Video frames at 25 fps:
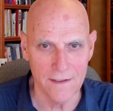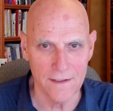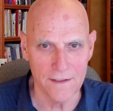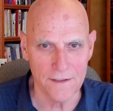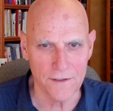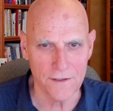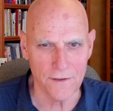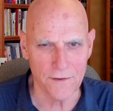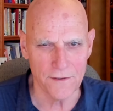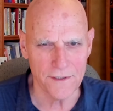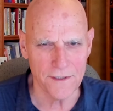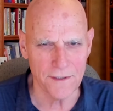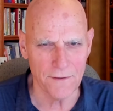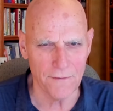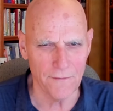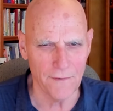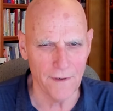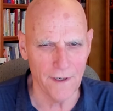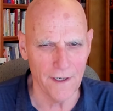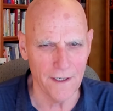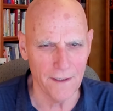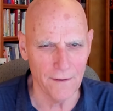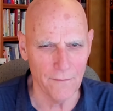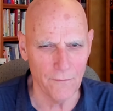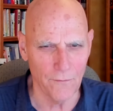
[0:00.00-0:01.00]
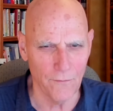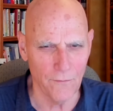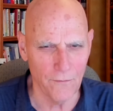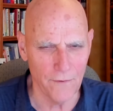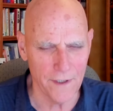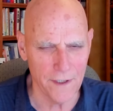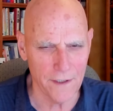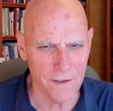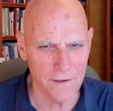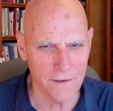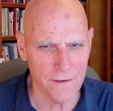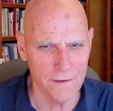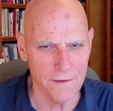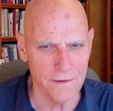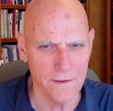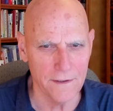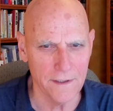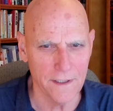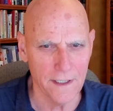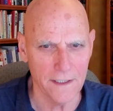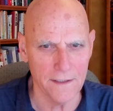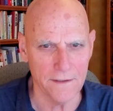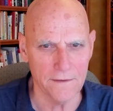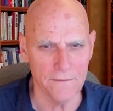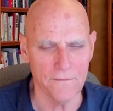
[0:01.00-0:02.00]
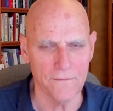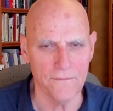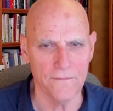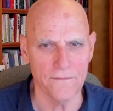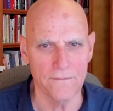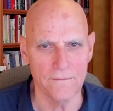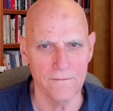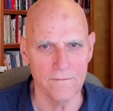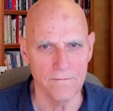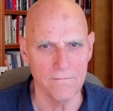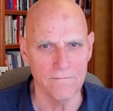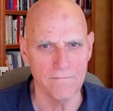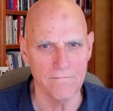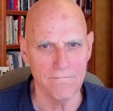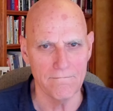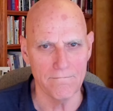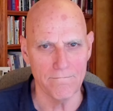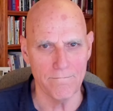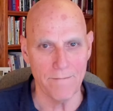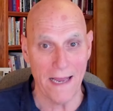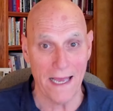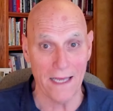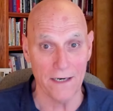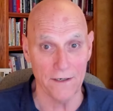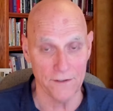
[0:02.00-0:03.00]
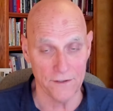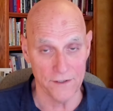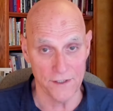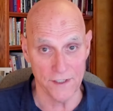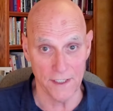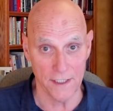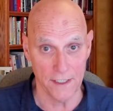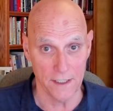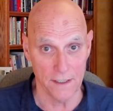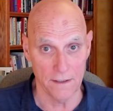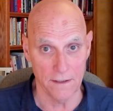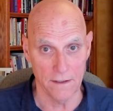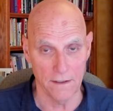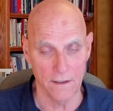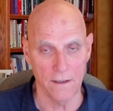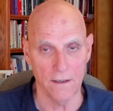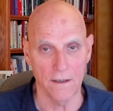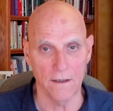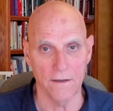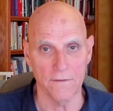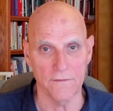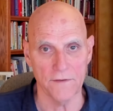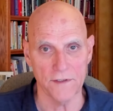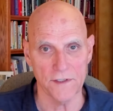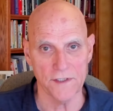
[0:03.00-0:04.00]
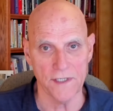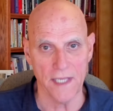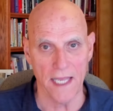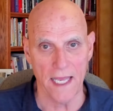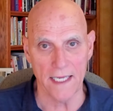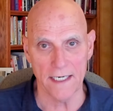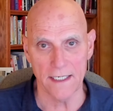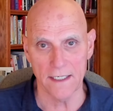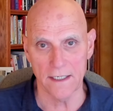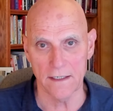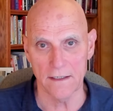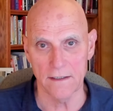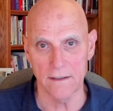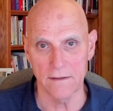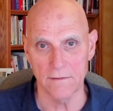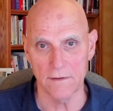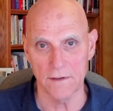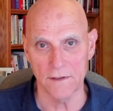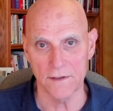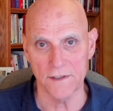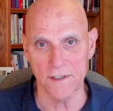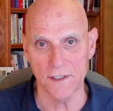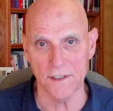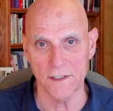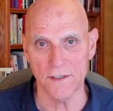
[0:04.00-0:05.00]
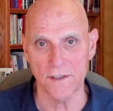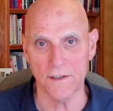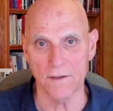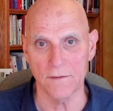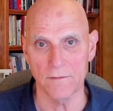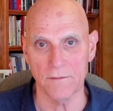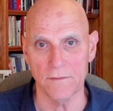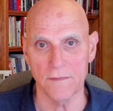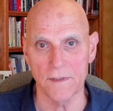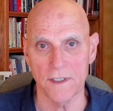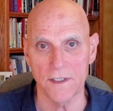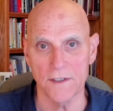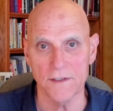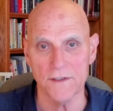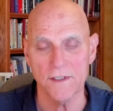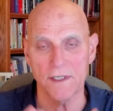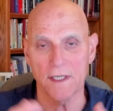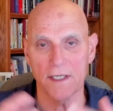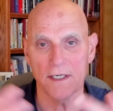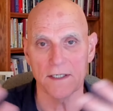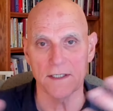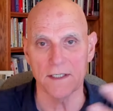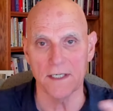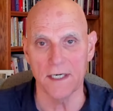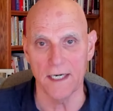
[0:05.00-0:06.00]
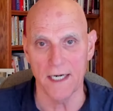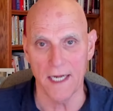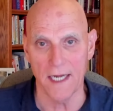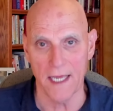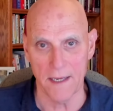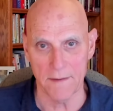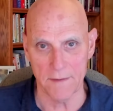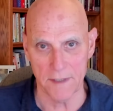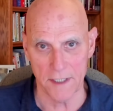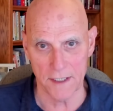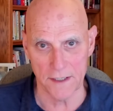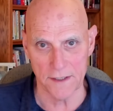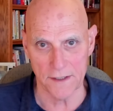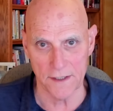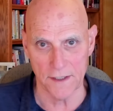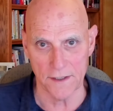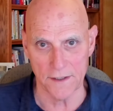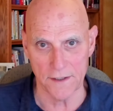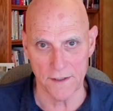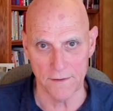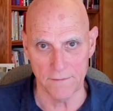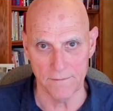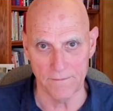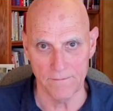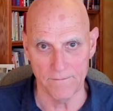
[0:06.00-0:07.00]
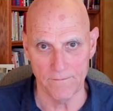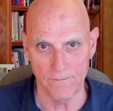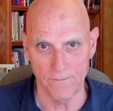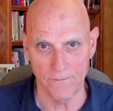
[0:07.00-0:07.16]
So it's a weird kind of balancing of a static system inside a dynamic system.